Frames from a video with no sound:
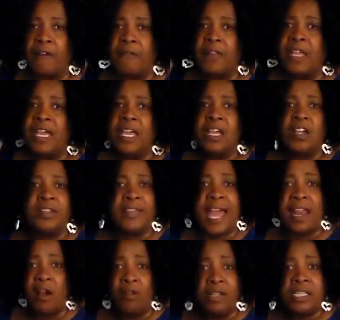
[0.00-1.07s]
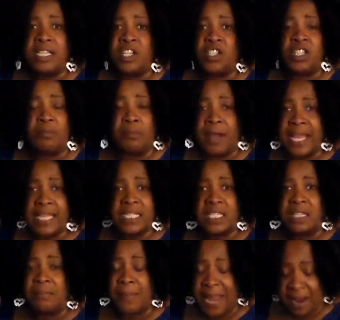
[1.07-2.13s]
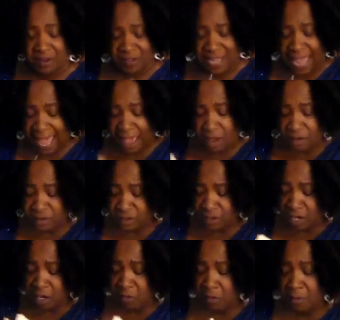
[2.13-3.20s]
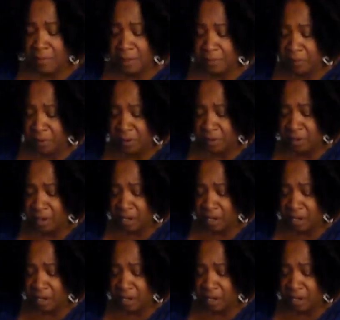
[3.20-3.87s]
her. Not only did she break into the bear's house, remember?